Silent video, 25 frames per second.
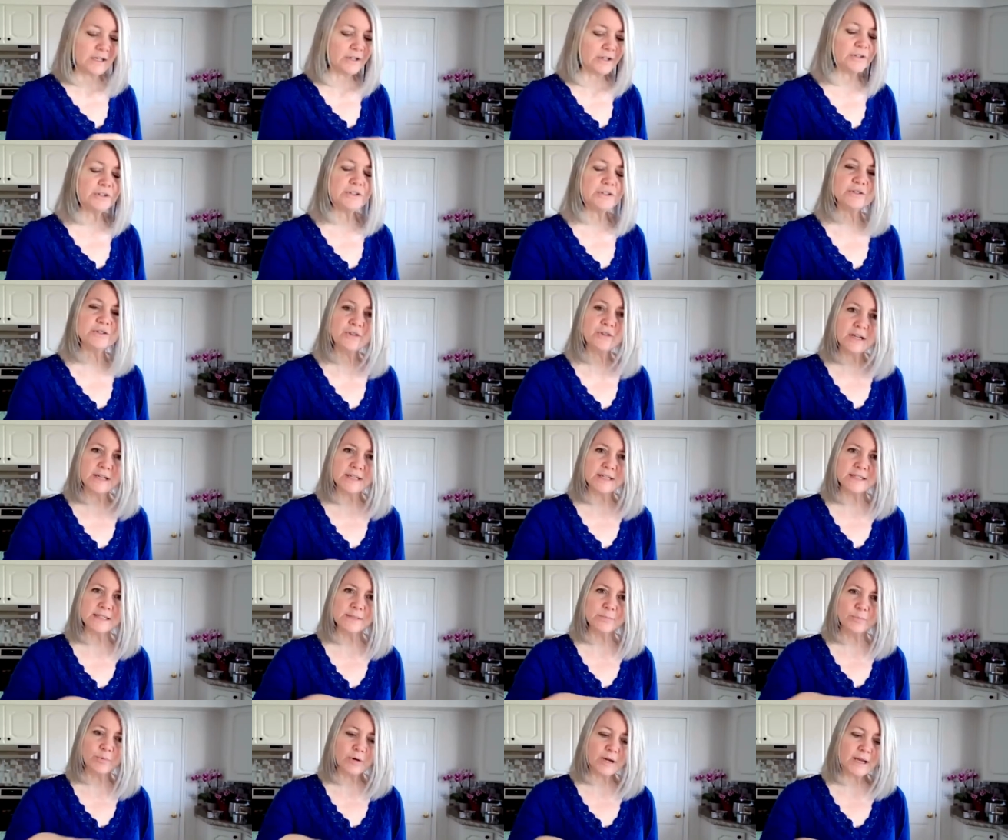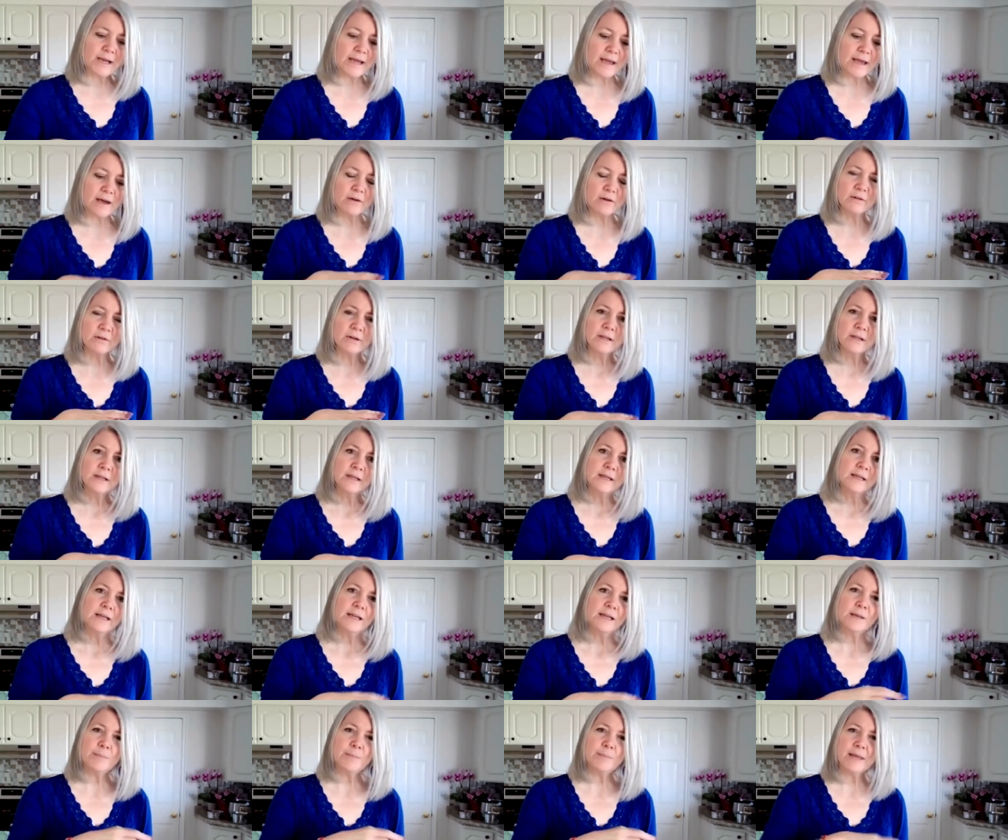You're just trying to spread out
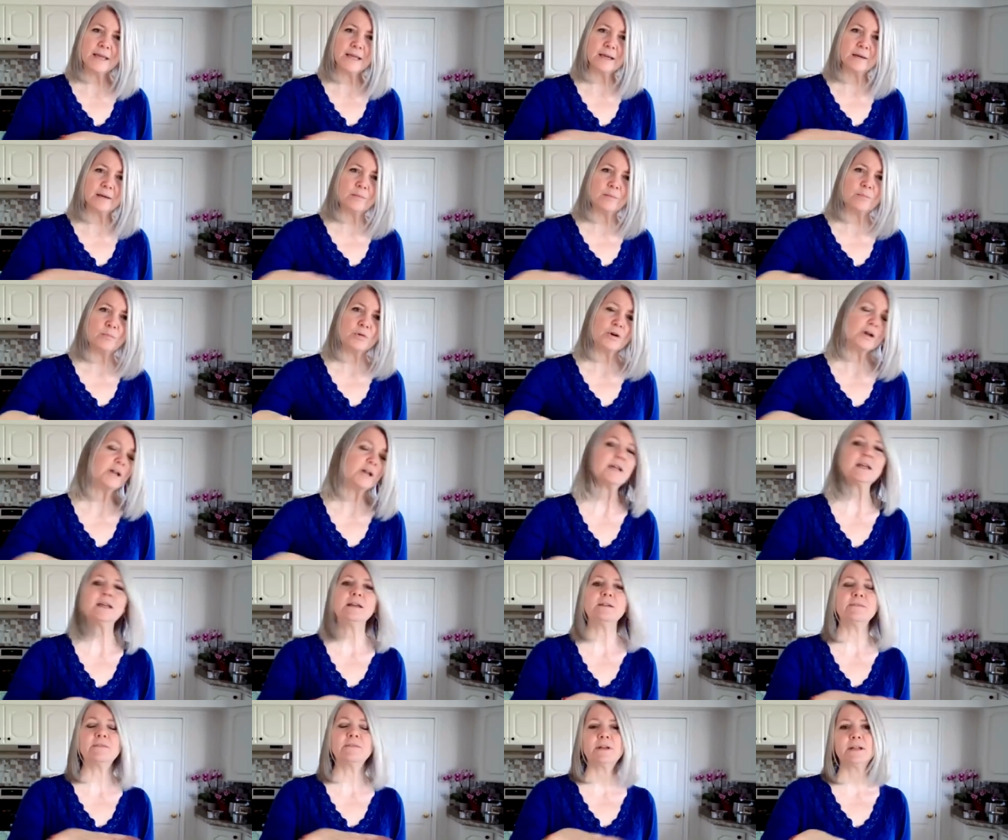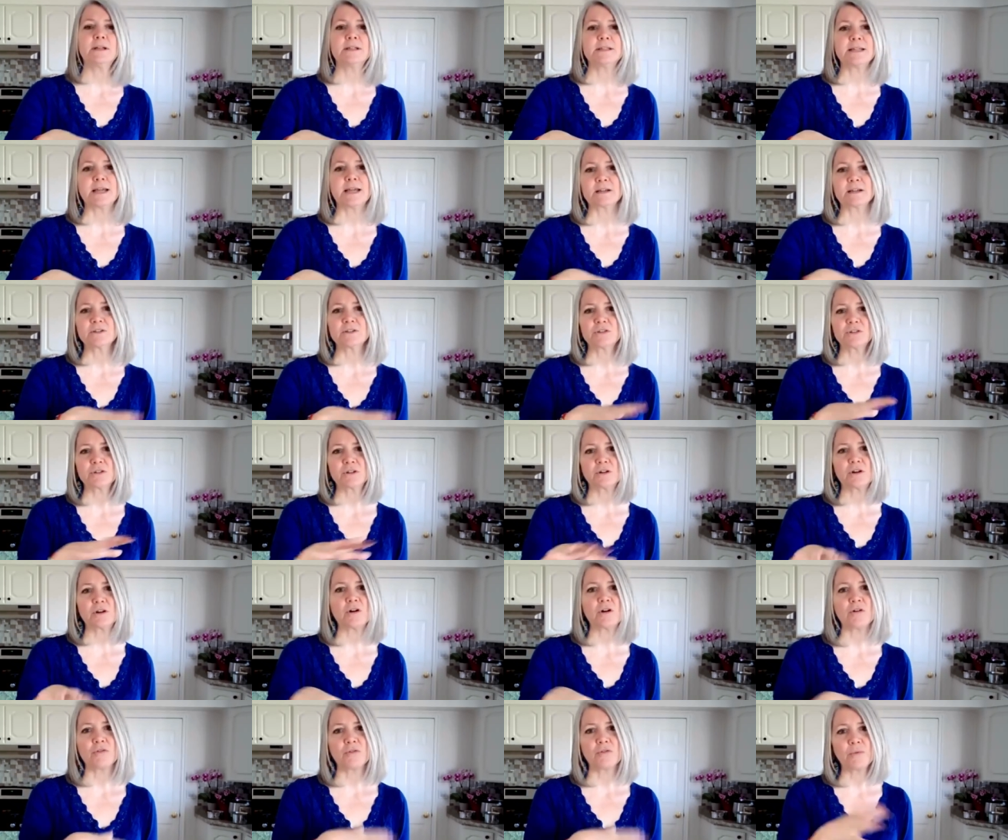and make it more even
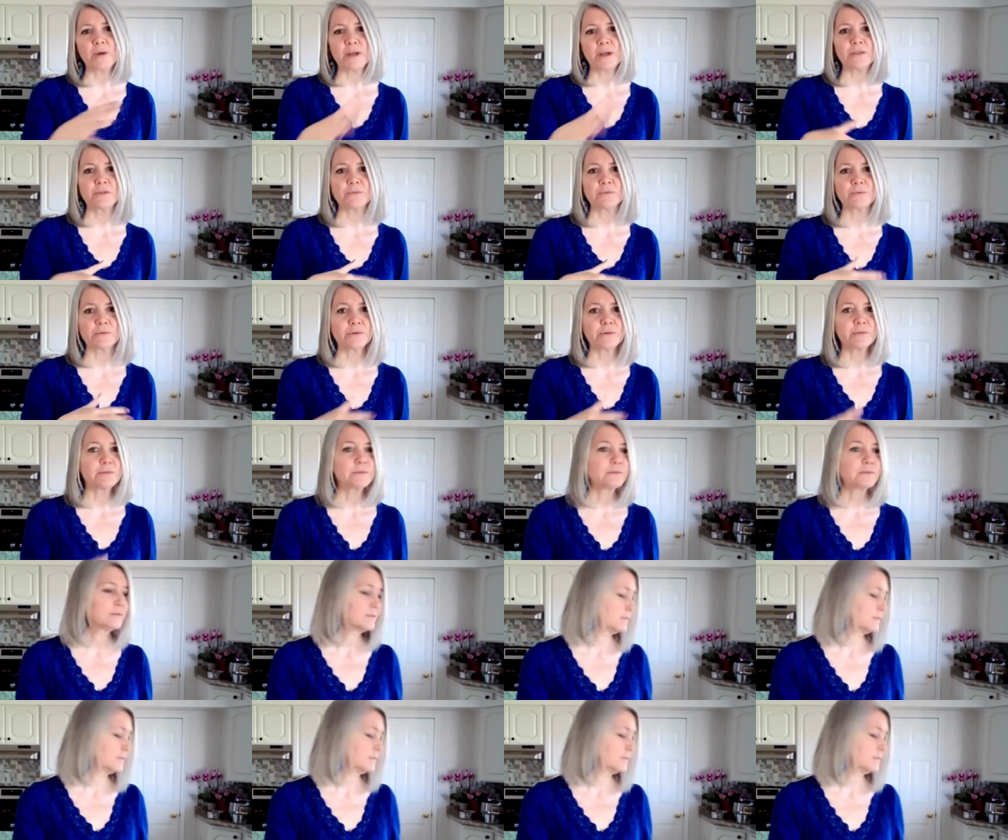texture all the way through.